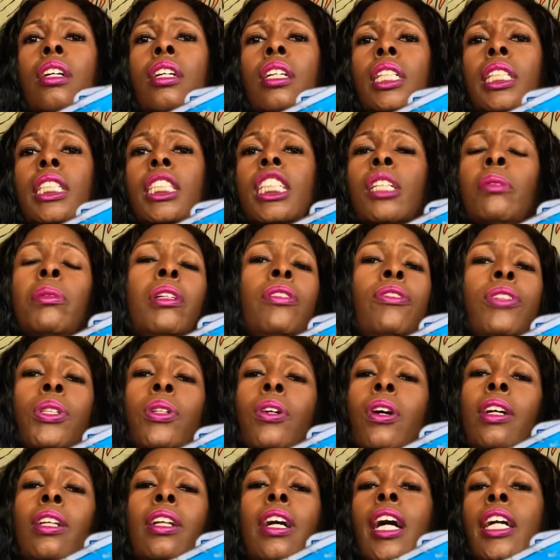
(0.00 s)
Some of you
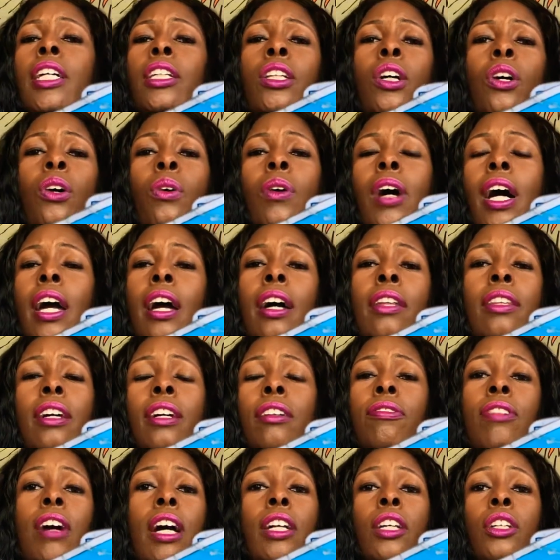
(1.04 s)
are like, no, I had that
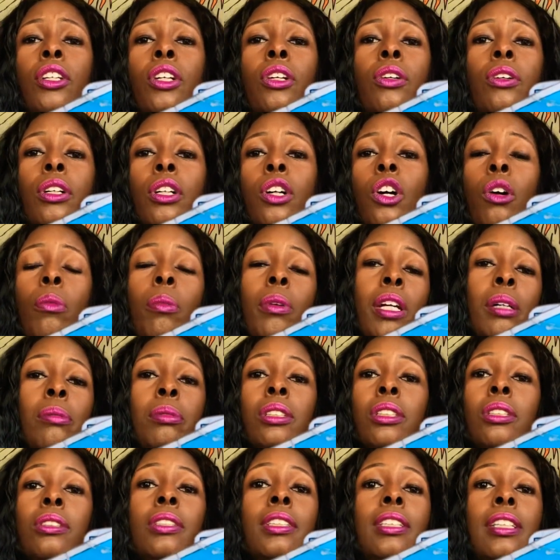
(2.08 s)
fight a year ago, but I'm
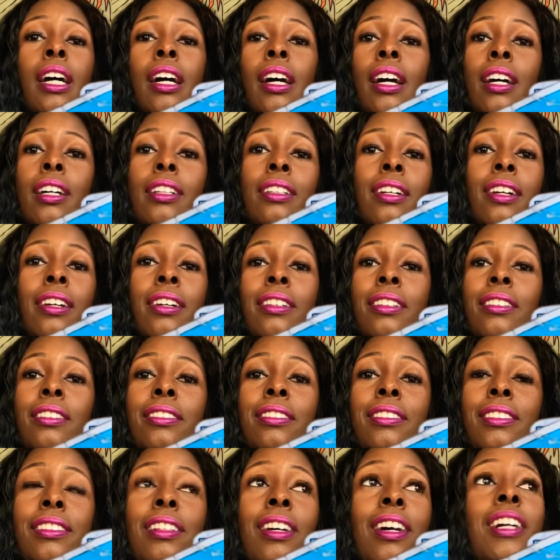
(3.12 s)
still sad.
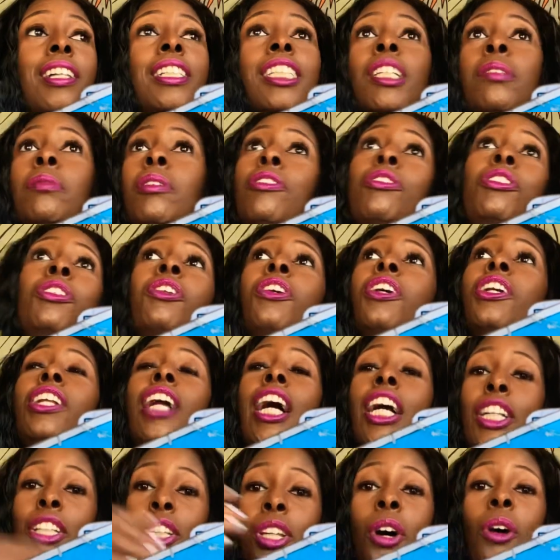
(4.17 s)
Some of you are
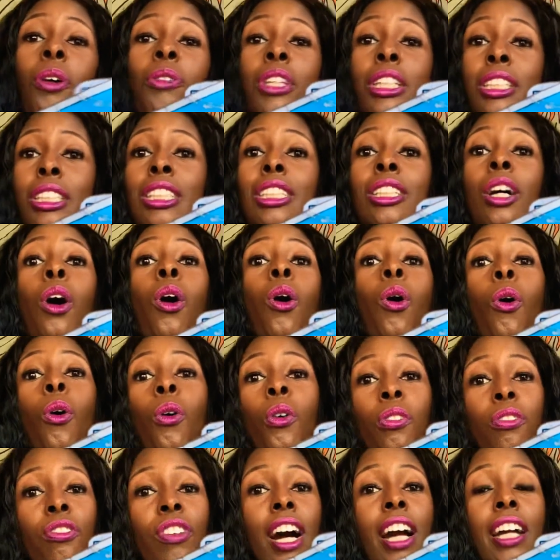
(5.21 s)
like, no, this is an
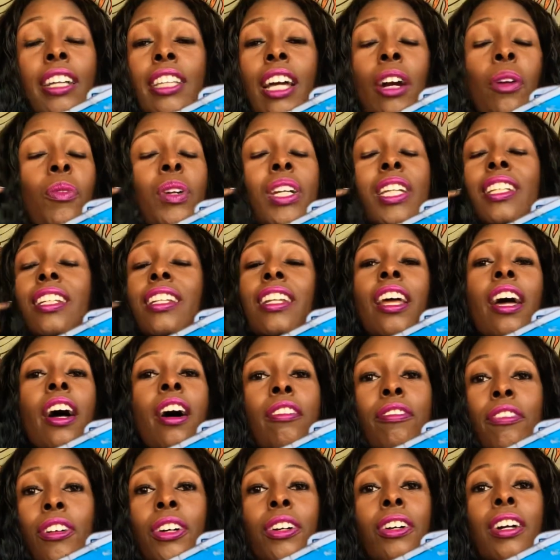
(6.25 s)
old fight that we
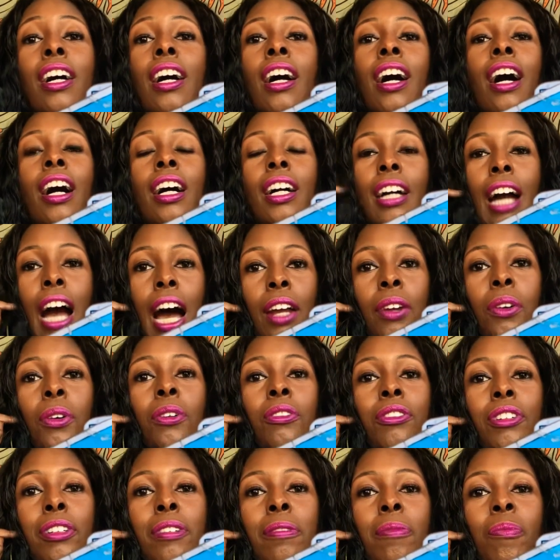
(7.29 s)
never got
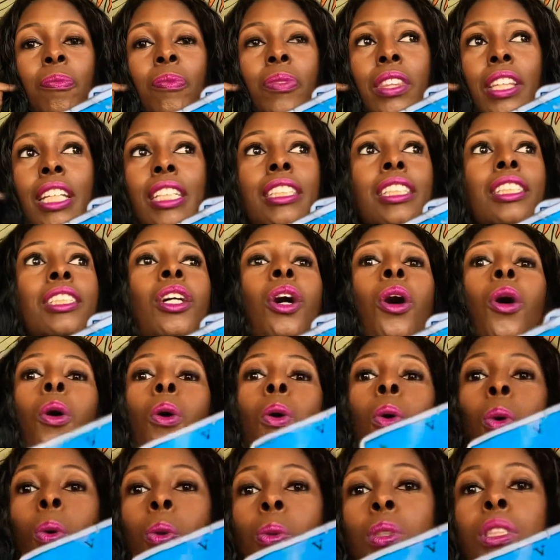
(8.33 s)
over. This is an
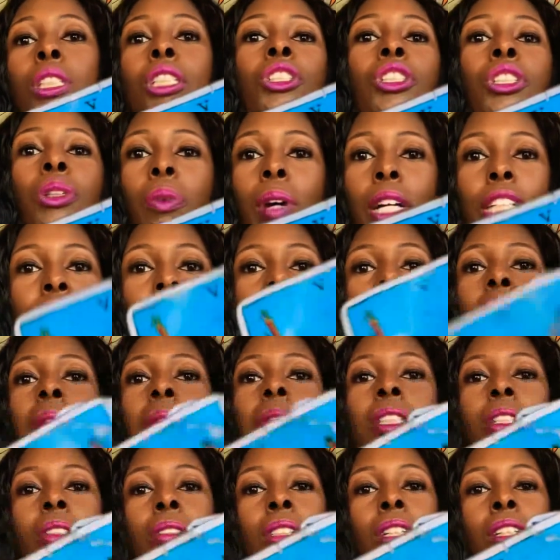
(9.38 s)
old situation that I'm
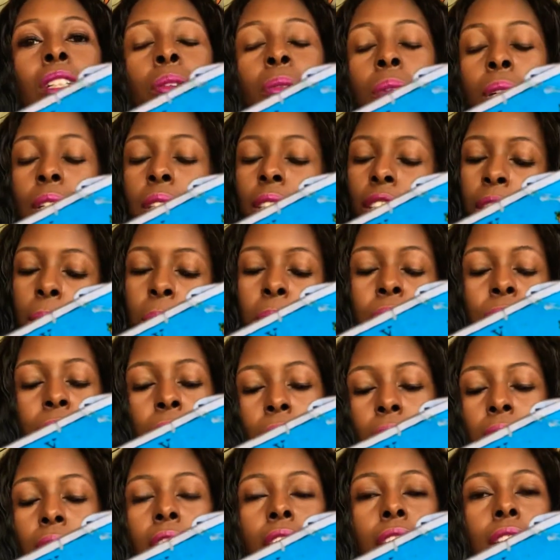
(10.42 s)
still dealing with. And some of you
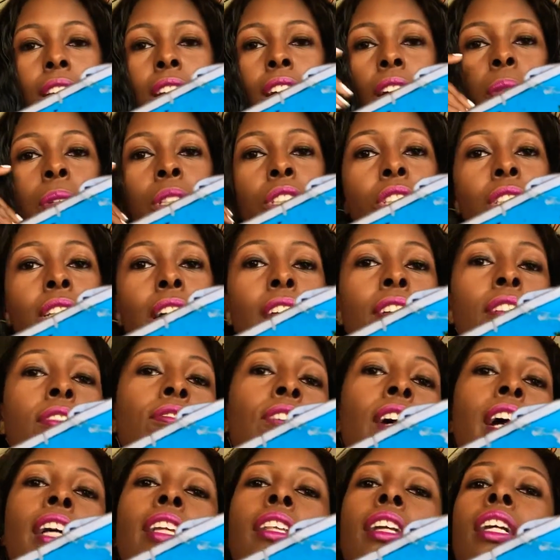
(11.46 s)
are like, yeah, we just had a
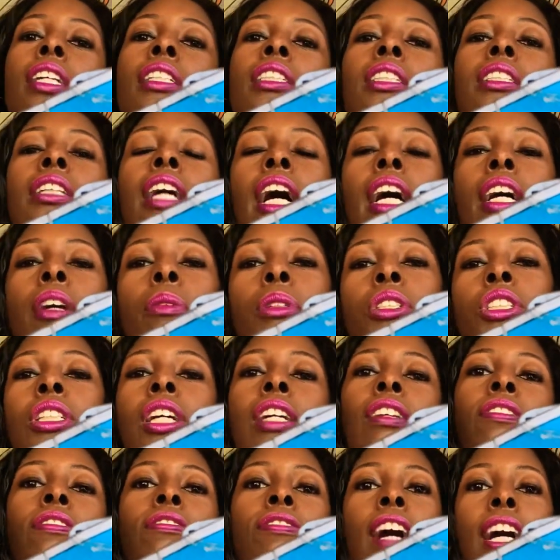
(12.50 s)
fight last night. We just had
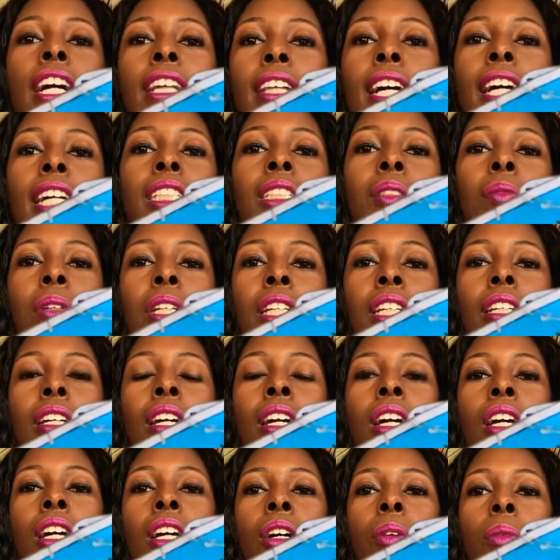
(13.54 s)
a fight last week.
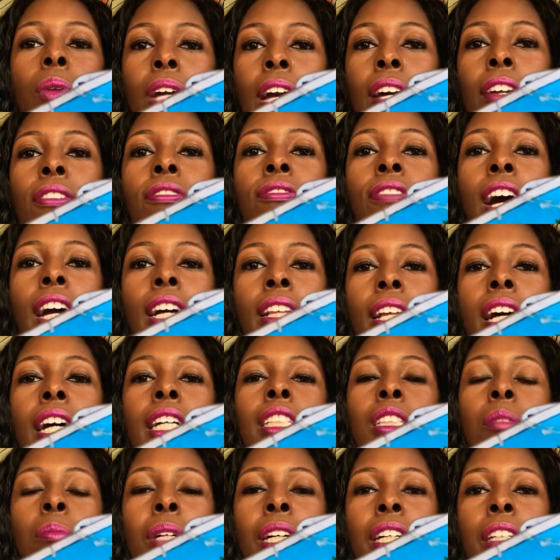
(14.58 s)
We had a fight
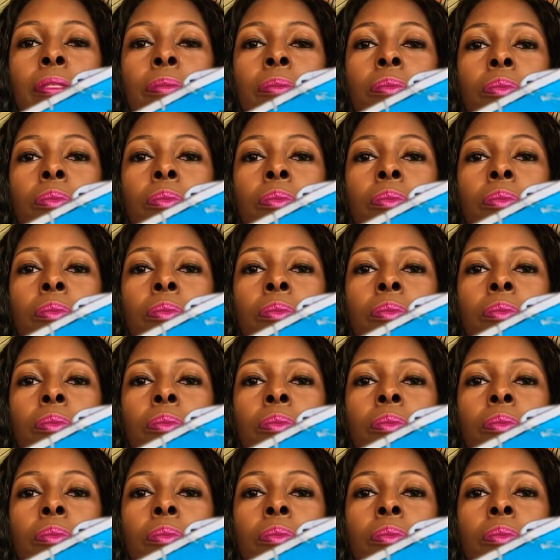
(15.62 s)
last month.